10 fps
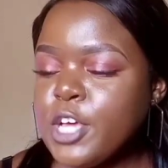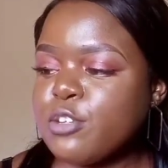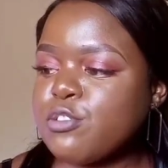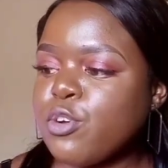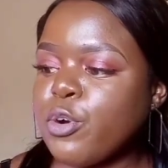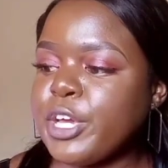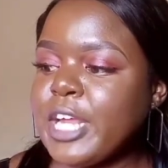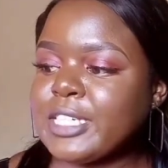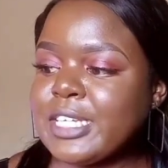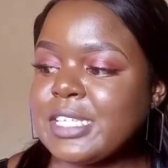So it
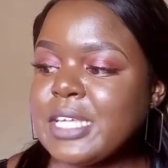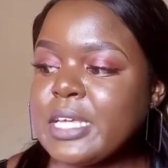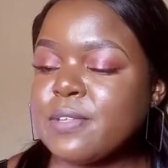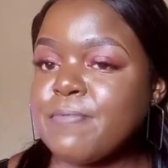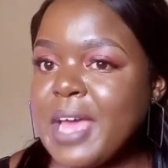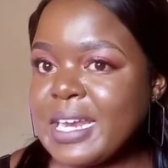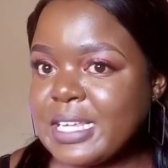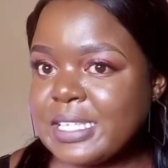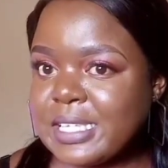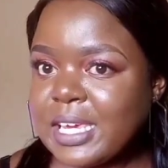actually says
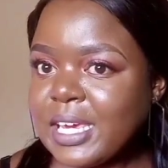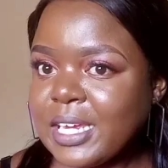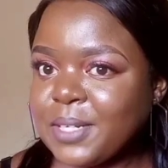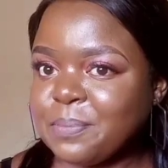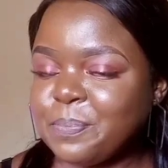fairness skin.